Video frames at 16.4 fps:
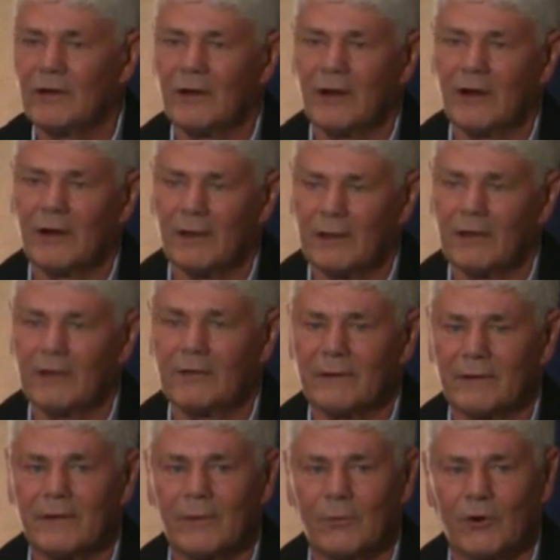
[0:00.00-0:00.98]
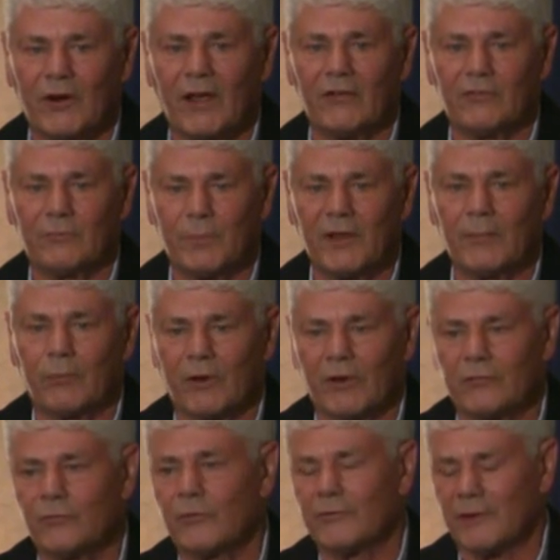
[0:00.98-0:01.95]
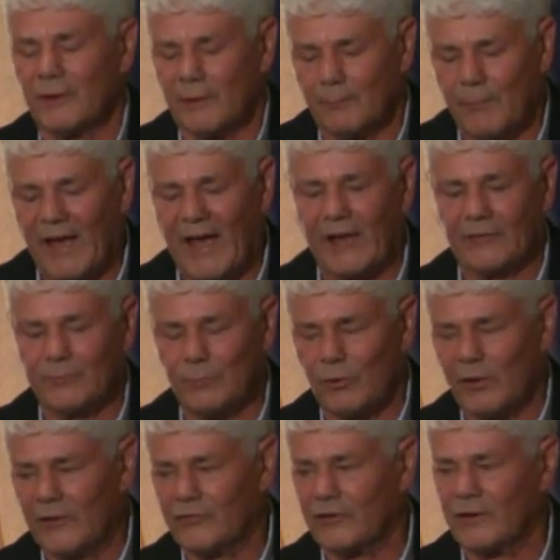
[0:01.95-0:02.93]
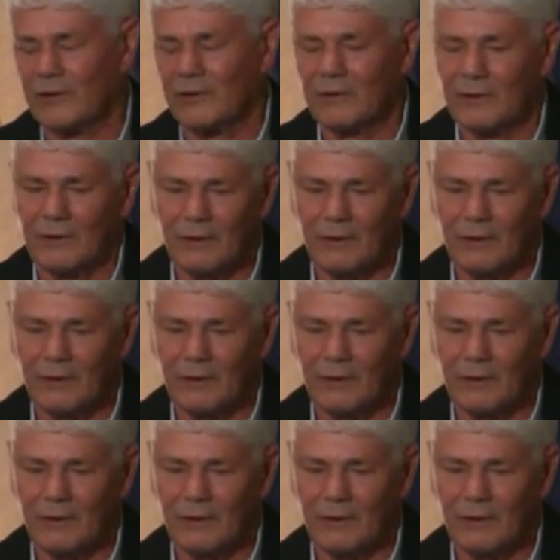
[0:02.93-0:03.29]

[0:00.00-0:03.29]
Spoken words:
They were nice people. This was a past president